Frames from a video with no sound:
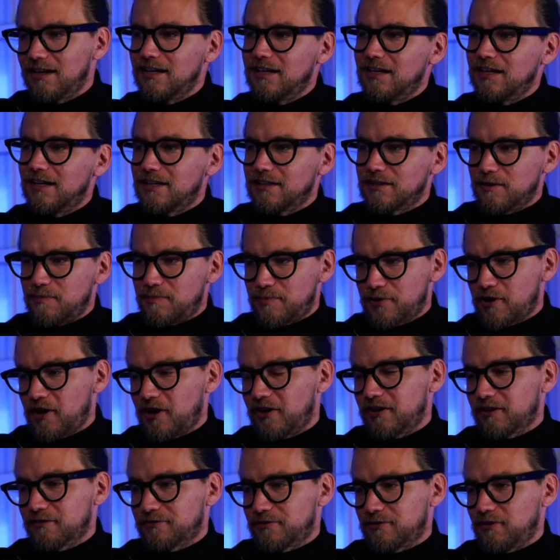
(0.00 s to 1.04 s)
the
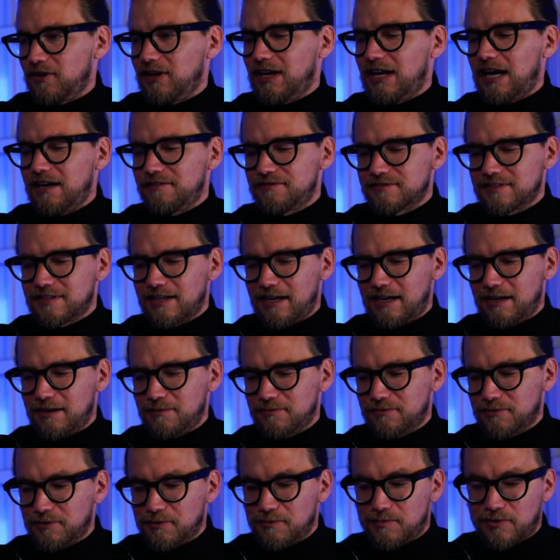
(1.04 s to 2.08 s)
product for a lifetime
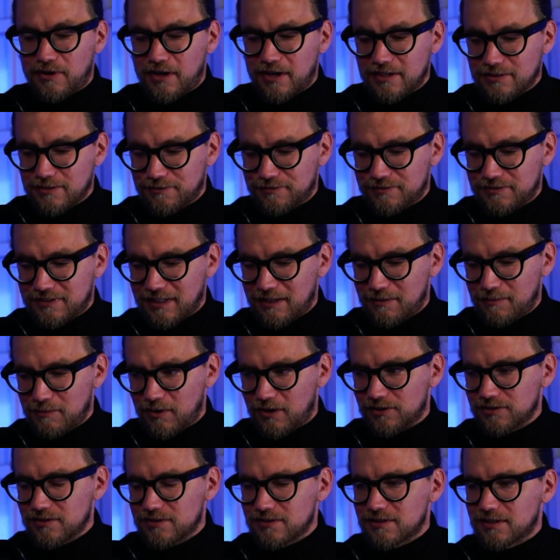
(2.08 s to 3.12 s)
for the price of 10 months,